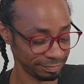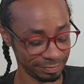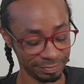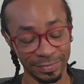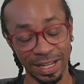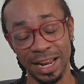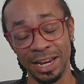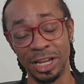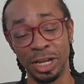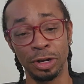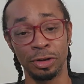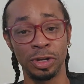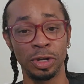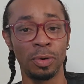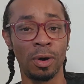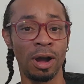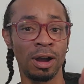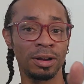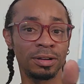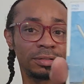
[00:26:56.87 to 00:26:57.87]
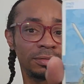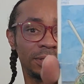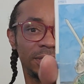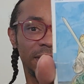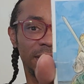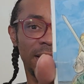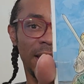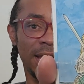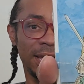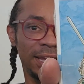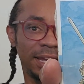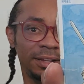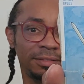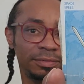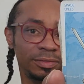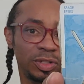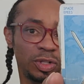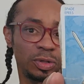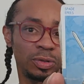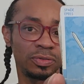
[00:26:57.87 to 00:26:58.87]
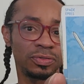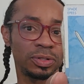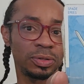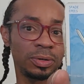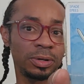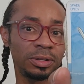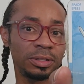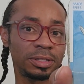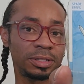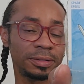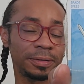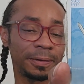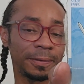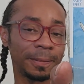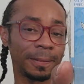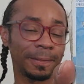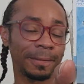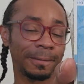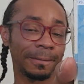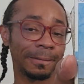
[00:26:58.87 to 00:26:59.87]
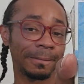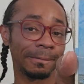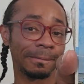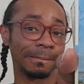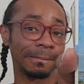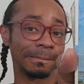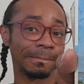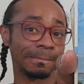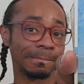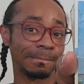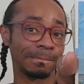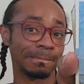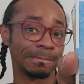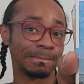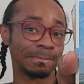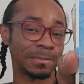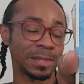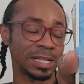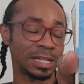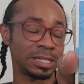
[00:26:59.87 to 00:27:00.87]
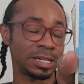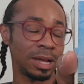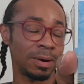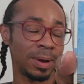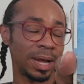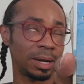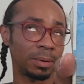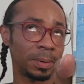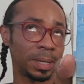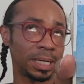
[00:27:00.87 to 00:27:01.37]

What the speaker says: And here you are denying. Two of Swords. No, I don't want